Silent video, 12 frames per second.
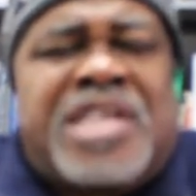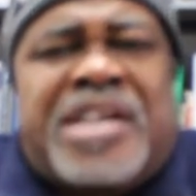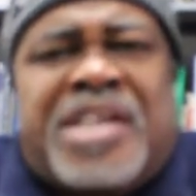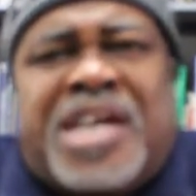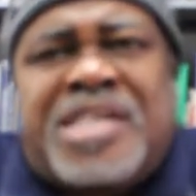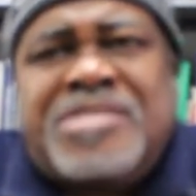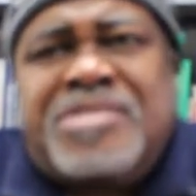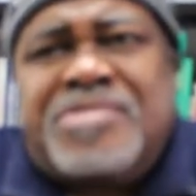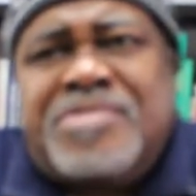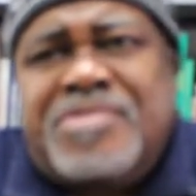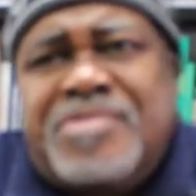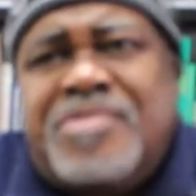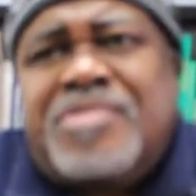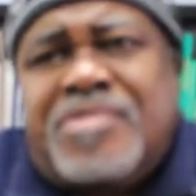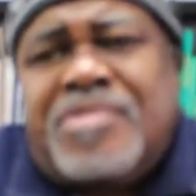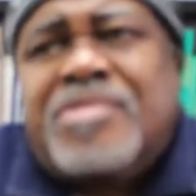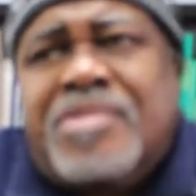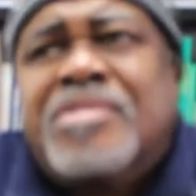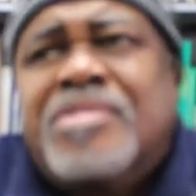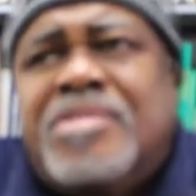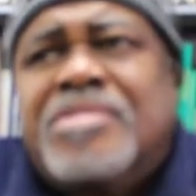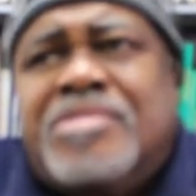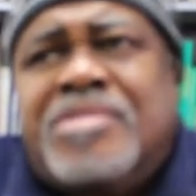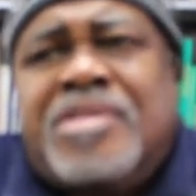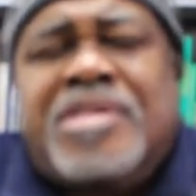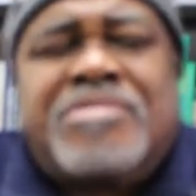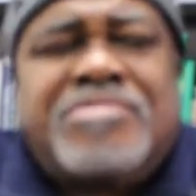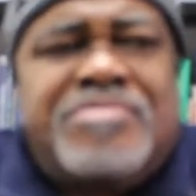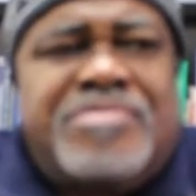Staten Island. Mm. Mm-hmm. Yeah.